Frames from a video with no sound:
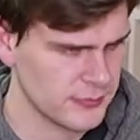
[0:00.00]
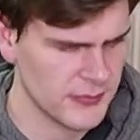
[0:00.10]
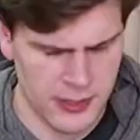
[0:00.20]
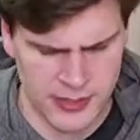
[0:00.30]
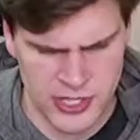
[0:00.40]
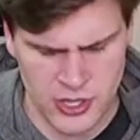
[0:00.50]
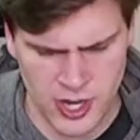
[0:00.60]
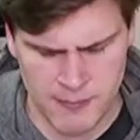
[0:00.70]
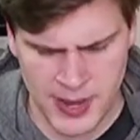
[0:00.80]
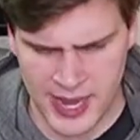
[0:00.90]
And then you come
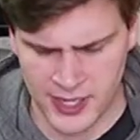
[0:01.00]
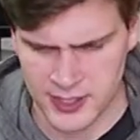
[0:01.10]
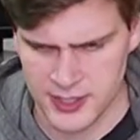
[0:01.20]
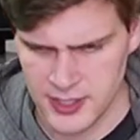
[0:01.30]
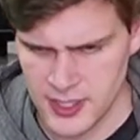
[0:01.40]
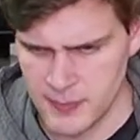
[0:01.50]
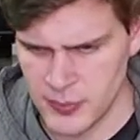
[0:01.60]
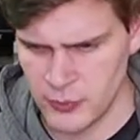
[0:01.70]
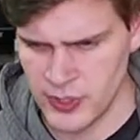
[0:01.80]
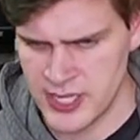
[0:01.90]
back,
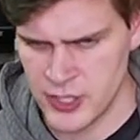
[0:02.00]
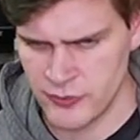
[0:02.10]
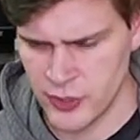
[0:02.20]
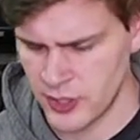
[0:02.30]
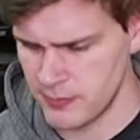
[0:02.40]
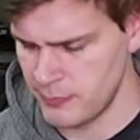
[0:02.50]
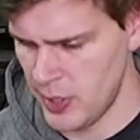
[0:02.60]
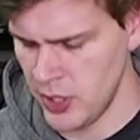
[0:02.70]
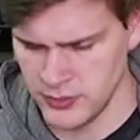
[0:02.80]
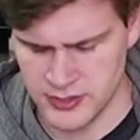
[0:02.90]
but really you've got
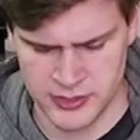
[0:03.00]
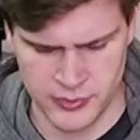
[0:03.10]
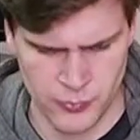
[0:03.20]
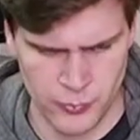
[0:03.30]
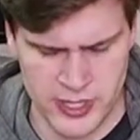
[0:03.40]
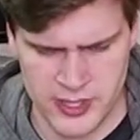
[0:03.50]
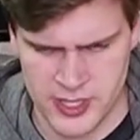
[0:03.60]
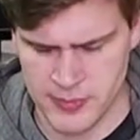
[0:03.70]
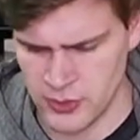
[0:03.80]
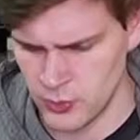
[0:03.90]
pulse and
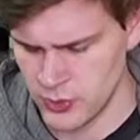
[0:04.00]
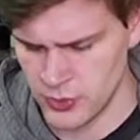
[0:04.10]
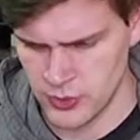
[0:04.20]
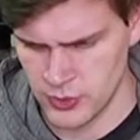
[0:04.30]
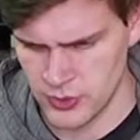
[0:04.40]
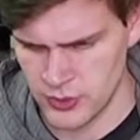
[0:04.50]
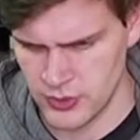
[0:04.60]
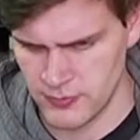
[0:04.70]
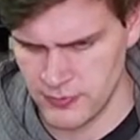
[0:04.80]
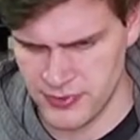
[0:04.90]
rhythm and all
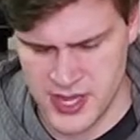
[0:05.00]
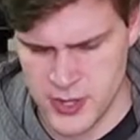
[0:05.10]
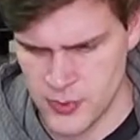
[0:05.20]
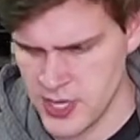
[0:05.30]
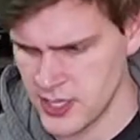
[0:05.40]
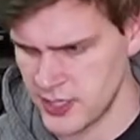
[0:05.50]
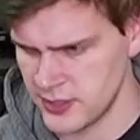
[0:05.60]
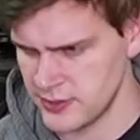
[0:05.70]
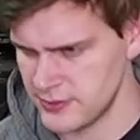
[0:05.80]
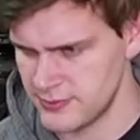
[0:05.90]
theory
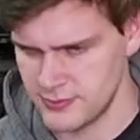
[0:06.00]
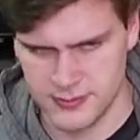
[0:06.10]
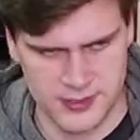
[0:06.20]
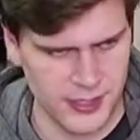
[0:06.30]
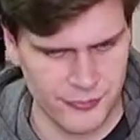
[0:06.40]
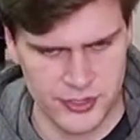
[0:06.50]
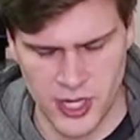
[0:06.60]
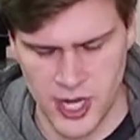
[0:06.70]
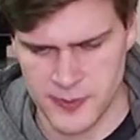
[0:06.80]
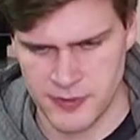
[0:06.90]
and different
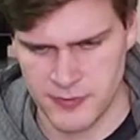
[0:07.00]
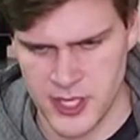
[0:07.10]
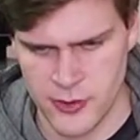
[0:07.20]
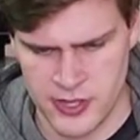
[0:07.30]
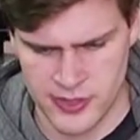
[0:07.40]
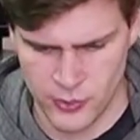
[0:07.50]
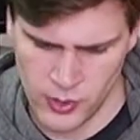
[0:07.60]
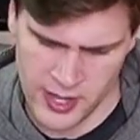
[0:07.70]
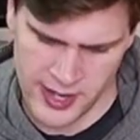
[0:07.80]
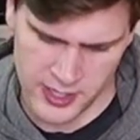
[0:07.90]
types of theory, and they're all
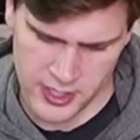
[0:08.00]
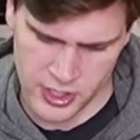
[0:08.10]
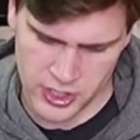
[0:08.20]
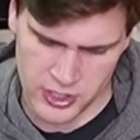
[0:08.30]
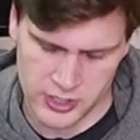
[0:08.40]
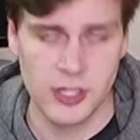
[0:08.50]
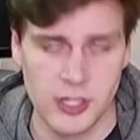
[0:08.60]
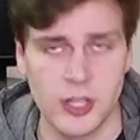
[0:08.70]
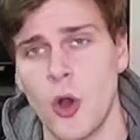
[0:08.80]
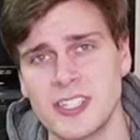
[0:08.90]
like
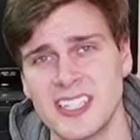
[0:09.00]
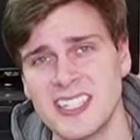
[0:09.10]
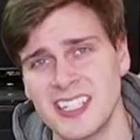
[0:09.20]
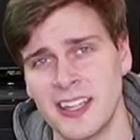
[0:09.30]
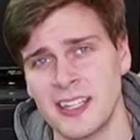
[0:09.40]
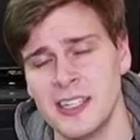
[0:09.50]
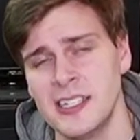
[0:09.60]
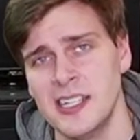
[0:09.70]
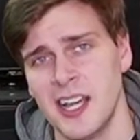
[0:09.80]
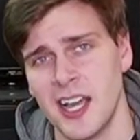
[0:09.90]
locked in together.
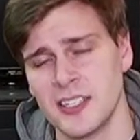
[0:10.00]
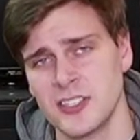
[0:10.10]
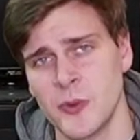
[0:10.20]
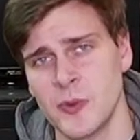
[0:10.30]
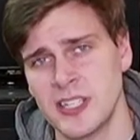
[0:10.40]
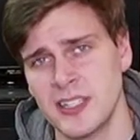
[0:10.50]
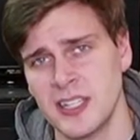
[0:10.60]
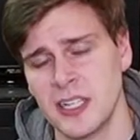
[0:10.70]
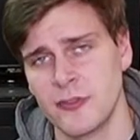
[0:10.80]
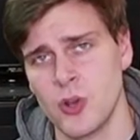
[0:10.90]
And so we tend to
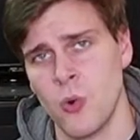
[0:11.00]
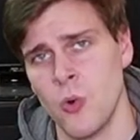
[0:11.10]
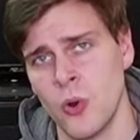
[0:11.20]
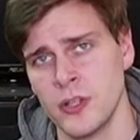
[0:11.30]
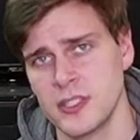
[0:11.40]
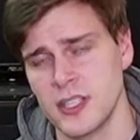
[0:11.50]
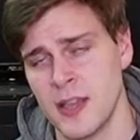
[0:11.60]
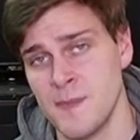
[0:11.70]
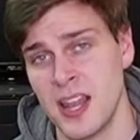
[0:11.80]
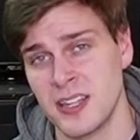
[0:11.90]
think of chords
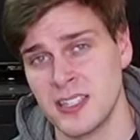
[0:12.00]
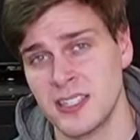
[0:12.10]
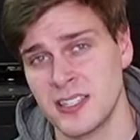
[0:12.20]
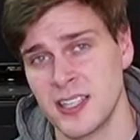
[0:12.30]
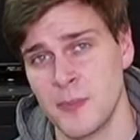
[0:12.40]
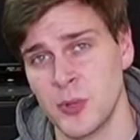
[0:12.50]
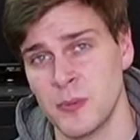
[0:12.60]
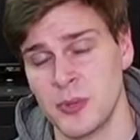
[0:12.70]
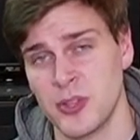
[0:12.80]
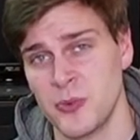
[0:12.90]
and melody as separate,
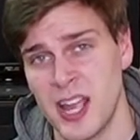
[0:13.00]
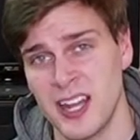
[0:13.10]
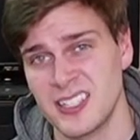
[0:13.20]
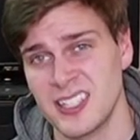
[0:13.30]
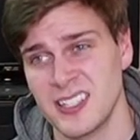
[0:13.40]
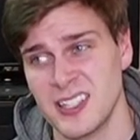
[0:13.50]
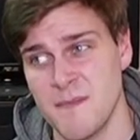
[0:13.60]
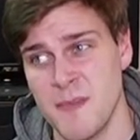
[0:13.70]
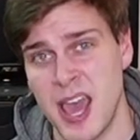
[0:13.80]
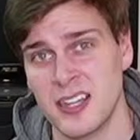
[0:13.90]
but the reality is that
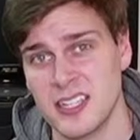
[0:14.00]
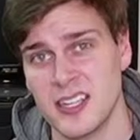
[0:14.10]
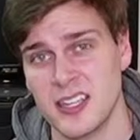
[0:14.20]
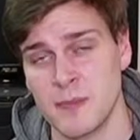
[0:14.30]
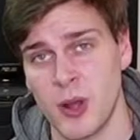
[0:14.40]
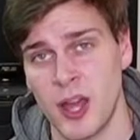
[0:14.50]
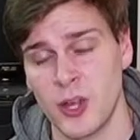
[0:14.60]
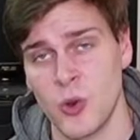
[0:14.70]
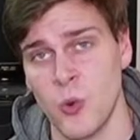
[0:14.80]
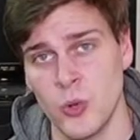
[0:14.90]
melody can imply
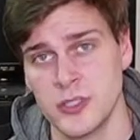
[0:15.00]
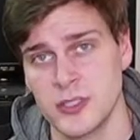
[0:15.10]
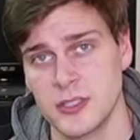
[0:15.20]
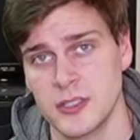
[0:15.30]
chords